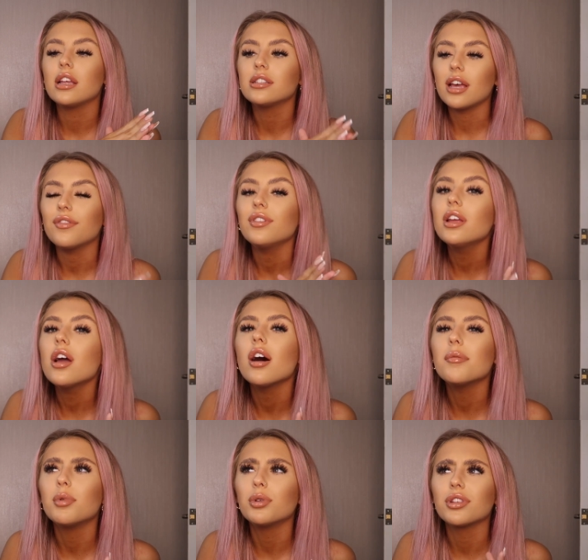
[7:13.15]
definitely
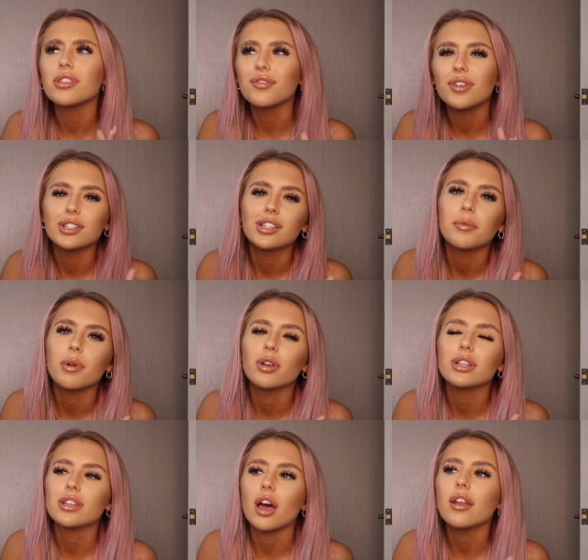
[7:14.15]
hurt more than the first time I got
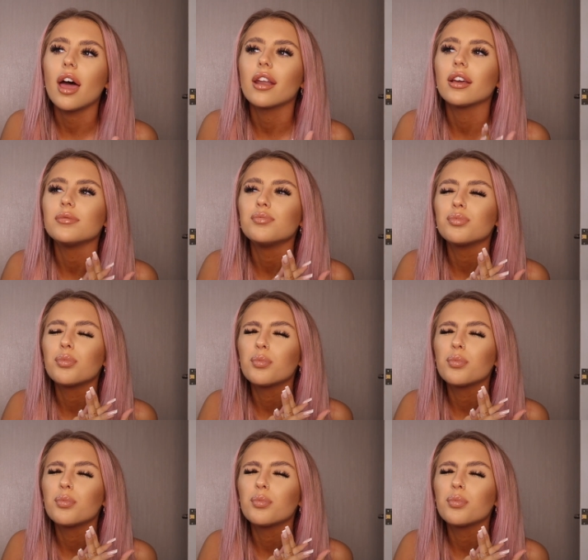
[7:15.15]
it done, and I